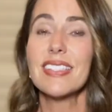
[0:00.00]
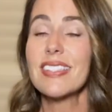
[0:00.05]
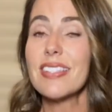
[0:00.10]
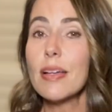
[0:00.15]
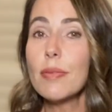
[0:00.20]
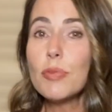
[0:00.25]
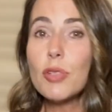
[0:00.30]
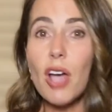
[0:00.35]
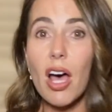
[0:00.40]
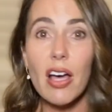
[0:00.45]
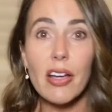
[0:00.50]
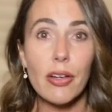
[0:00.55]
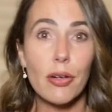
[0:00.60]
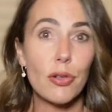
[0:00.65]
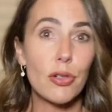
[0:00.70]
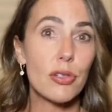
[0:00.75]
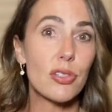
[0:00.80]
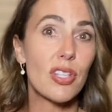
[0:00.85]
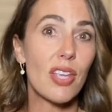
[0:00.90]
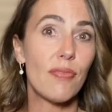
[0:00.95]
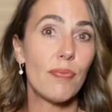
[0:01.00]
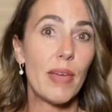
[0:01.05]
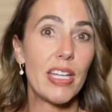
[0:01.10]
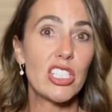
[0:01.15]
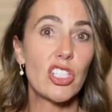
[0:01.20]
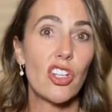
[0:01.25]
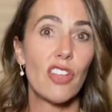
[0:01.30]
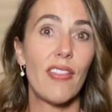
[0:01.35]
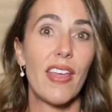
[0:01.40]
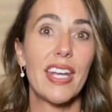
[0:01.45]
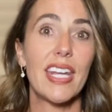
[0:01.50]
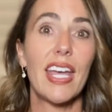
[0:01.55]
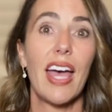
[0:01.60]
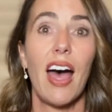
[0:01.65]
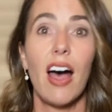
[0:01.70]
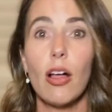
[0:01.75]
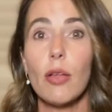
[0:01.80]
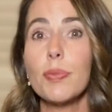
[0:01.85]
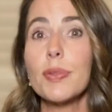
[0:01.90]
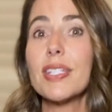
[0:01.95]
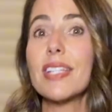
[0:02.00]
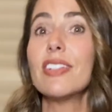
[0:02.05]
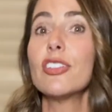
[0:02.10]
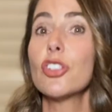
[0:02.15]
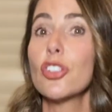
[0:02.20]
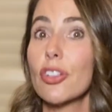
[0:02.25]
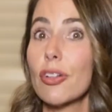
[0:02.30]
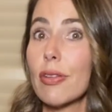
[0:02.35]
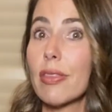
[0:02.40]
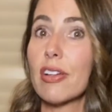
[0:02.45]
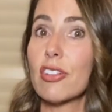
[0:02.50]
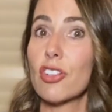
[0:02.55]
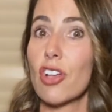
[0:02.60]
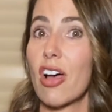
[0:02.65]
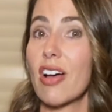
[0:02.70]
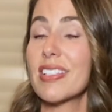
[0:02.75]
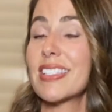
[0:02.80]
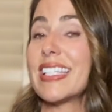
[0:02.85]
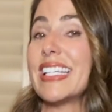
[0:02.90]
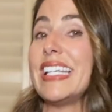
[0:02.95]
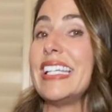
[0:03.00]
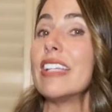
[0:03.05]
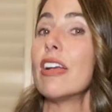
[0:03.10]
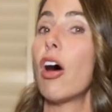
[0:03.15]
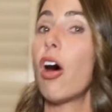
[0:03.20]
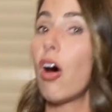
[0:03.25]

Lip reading: Some dog owners have mentioned that it helps ensure their dogs eat